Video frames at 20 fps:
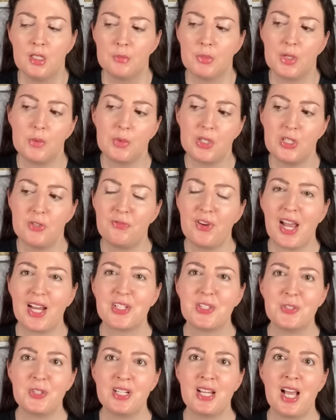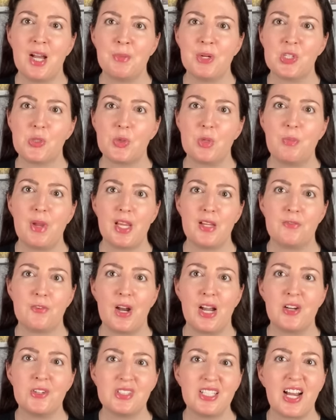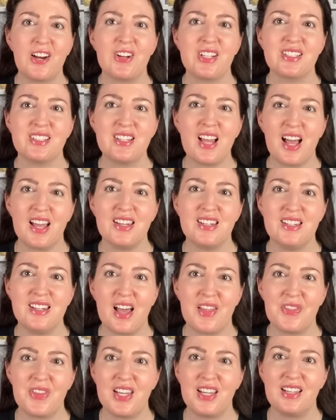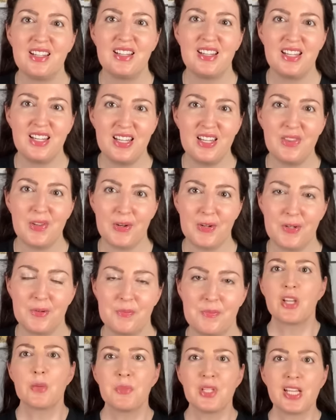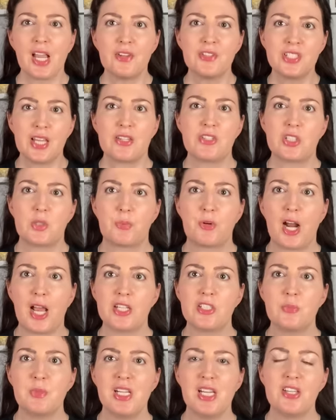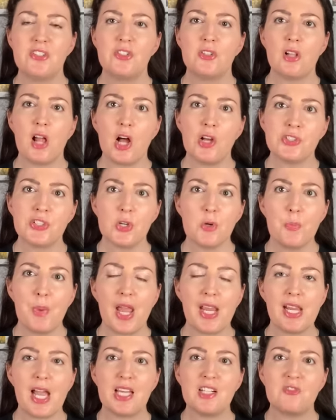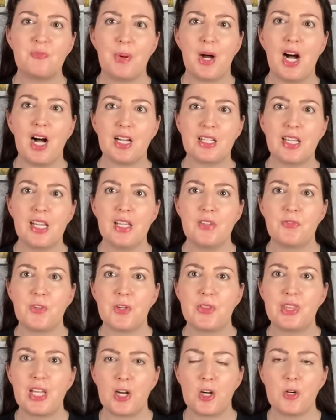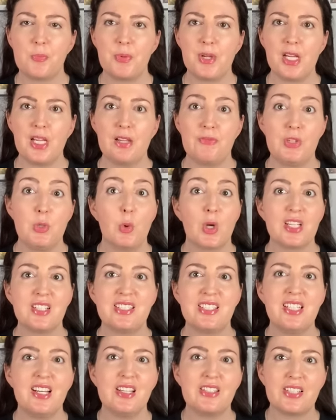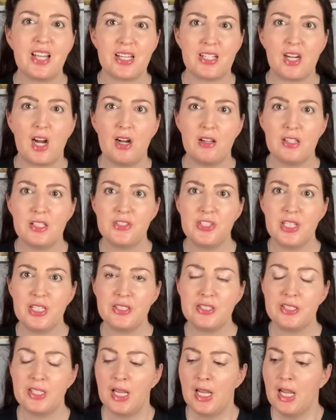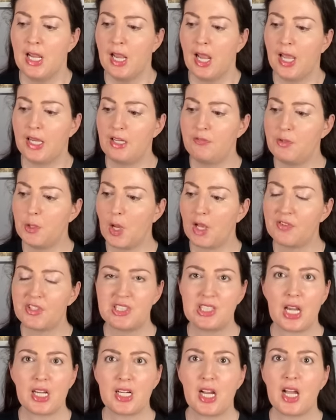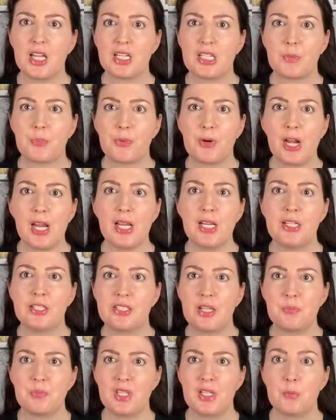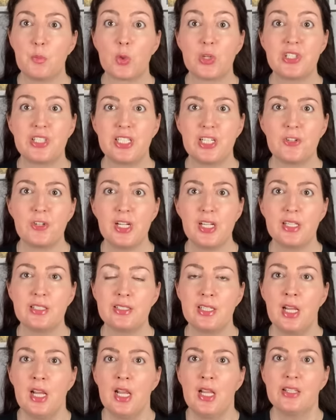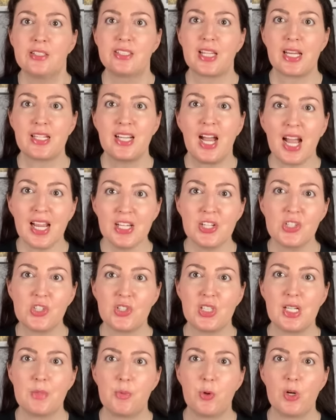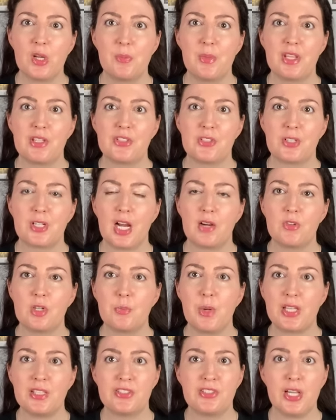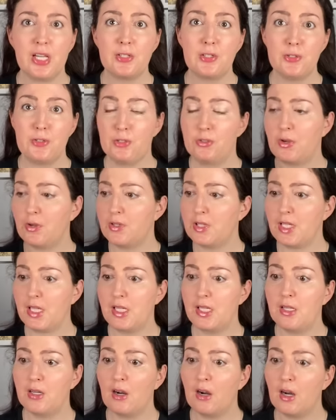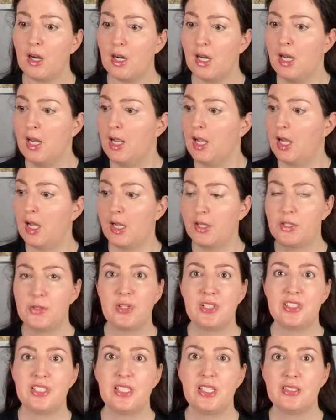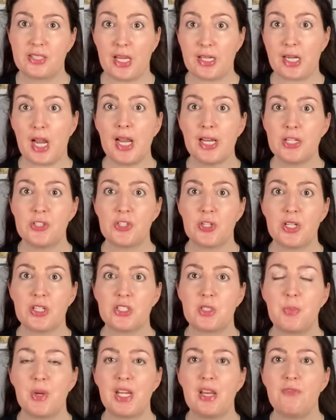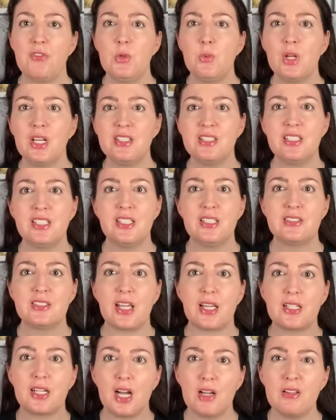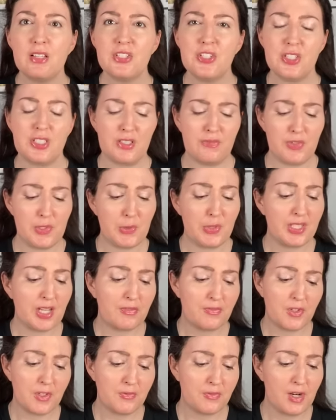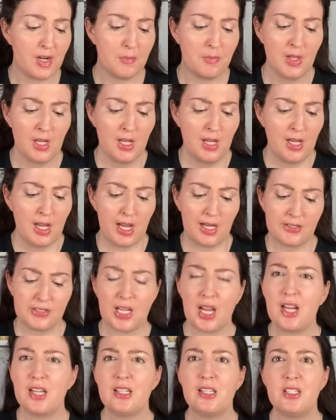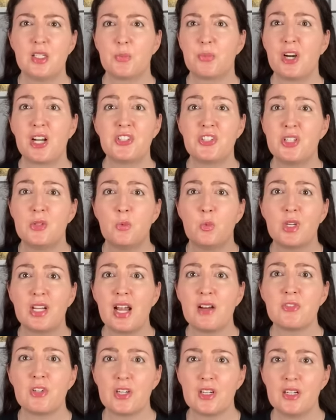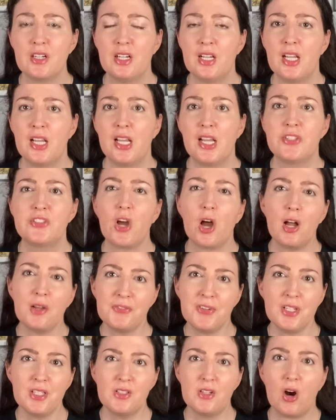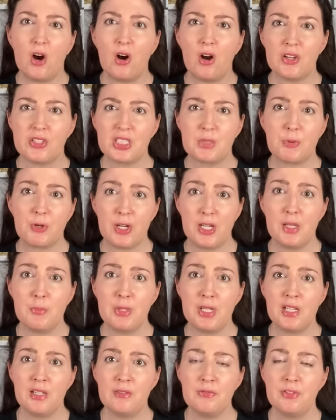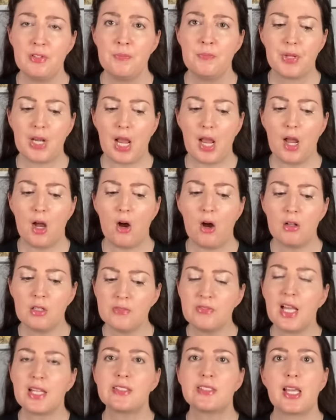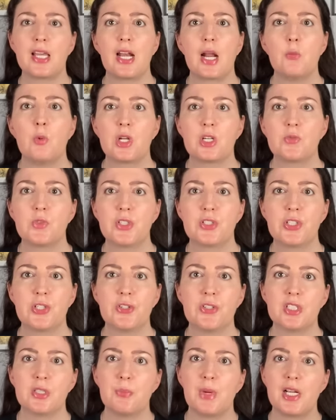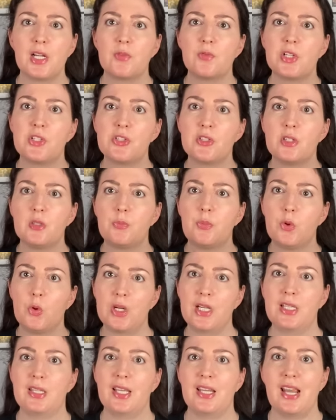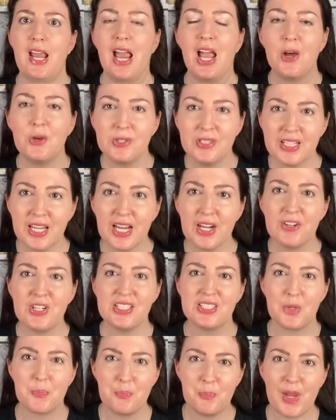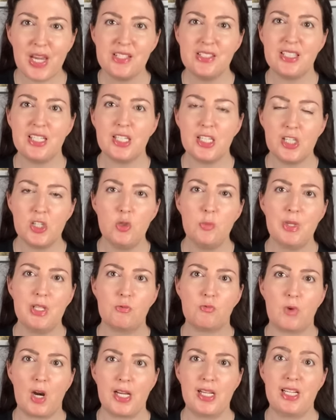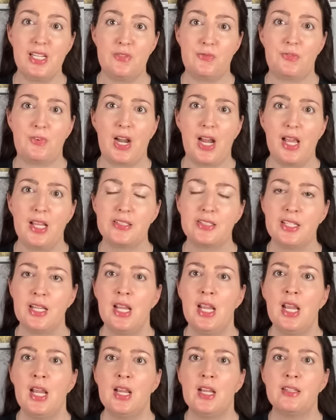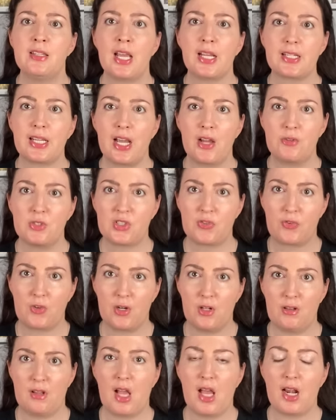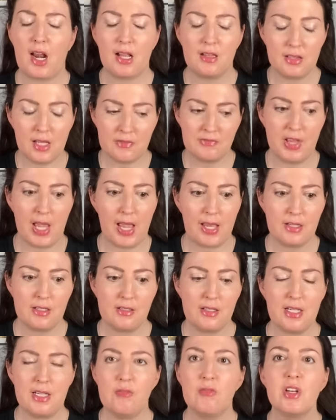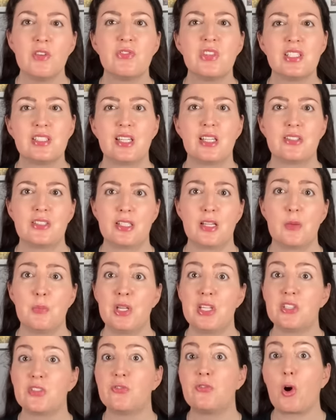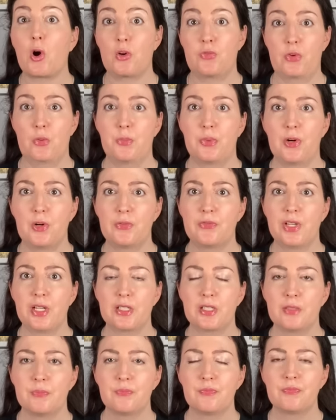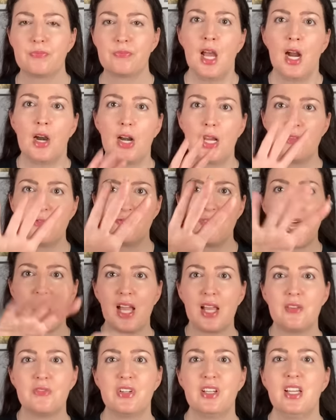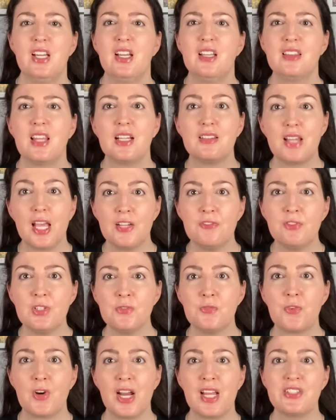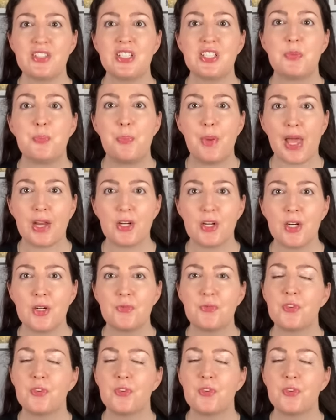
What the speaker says: But when you factor in how much we pay for healthcare, it's not nothing either. Something else that surprised me is you'll also pay out of pocket for therapy if you want to see a psychologist. And if you have a psychotic break, something more serious, psychiatry appointments are covered by the Sécu. You go to the ER, you could see a psychiatrist. But if you want to see a psychologist, if you suffer from anxiety, depression, whatever, it's often cost prohibitive. But all of that said, I want to return to my original point that healthcare is a basic human right in France, and that counts for a lot. I love that, even if the system is far from perfect. All right, 5, that life in France is better